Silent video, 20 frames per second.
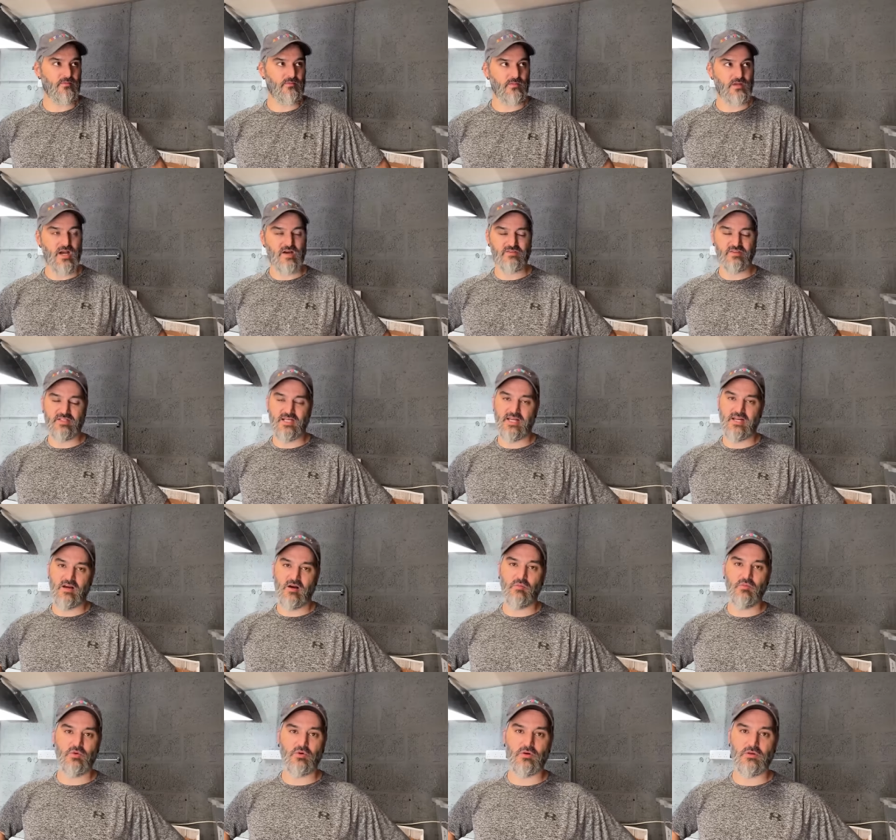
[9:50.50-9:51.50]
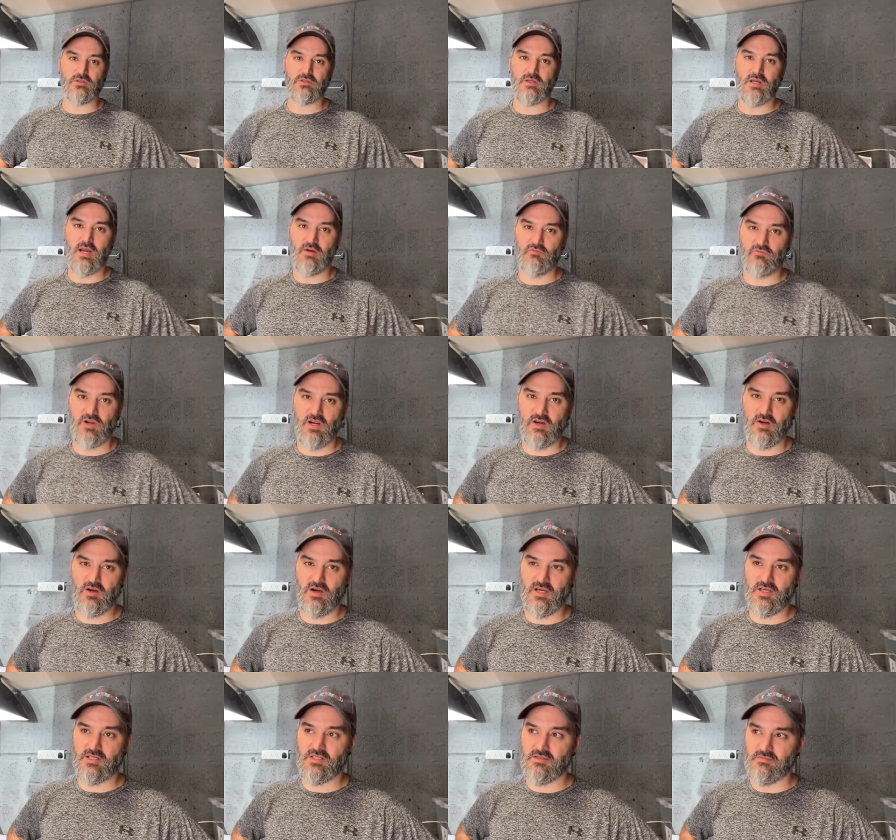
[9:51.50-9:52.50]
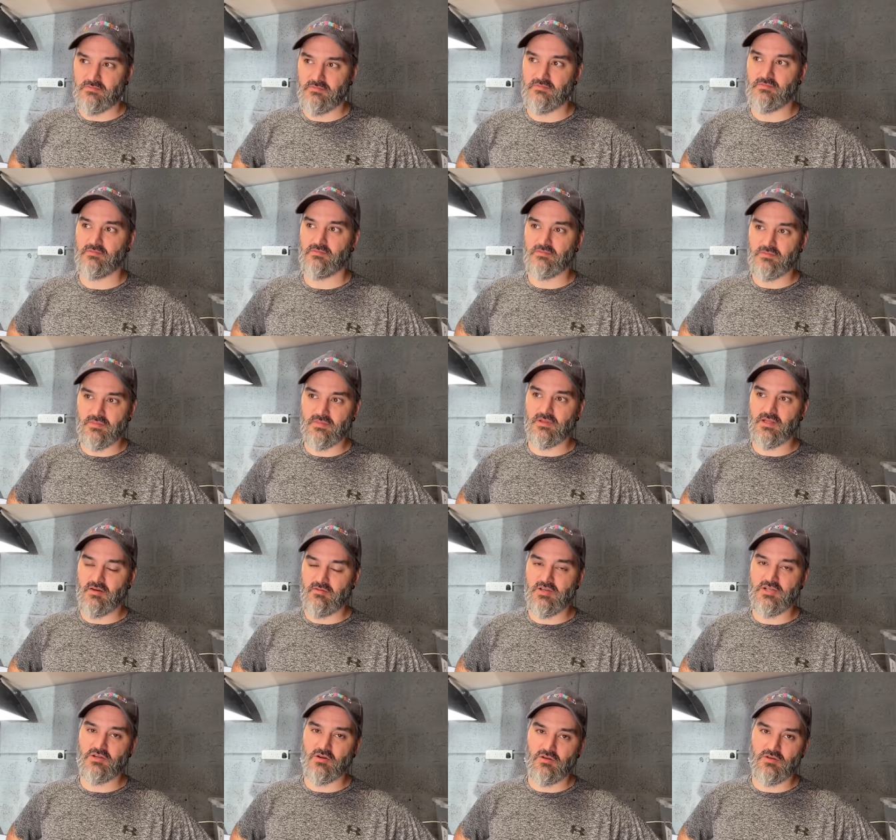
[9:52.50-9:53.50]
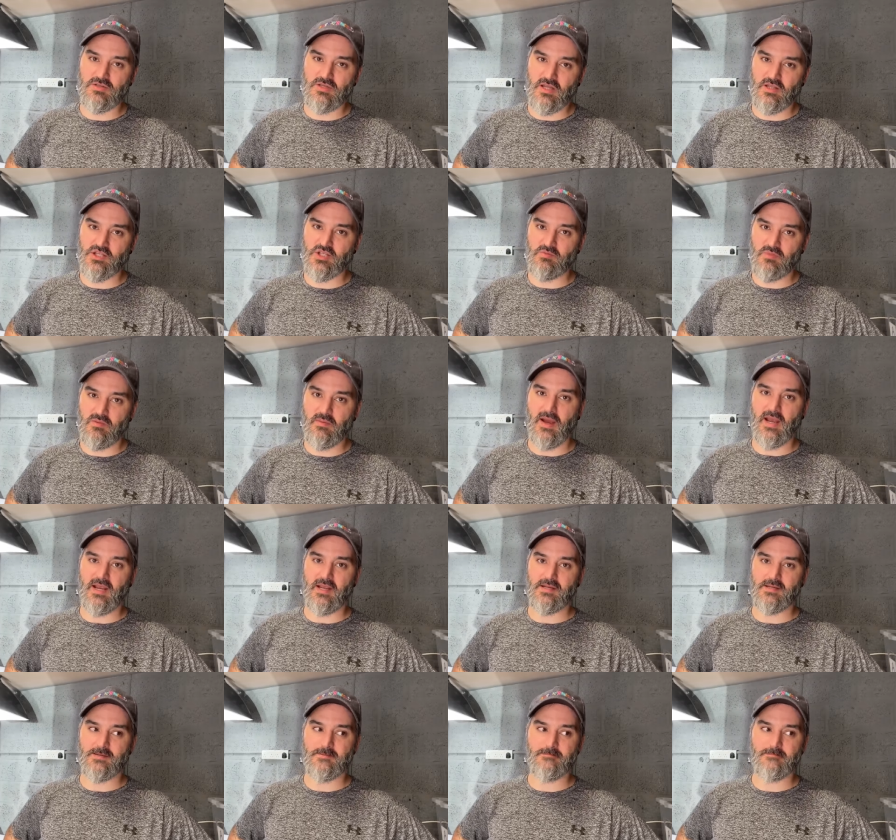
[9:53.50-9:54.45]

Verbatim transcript: I have to take that on board and realise there is content to be made.